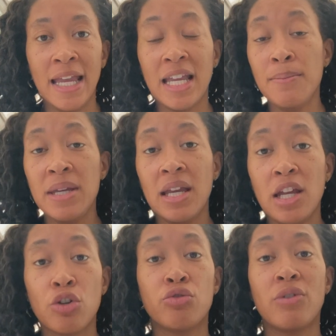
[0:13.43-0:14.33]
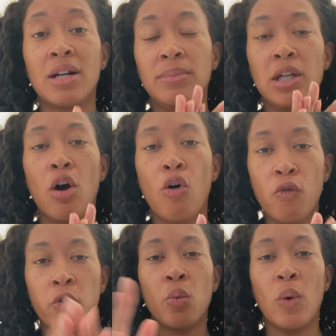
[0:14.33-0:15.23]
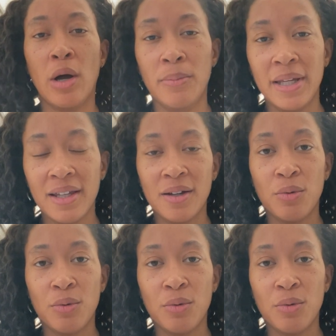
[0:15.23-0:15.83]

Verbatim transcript: it can be incredibly overwhelming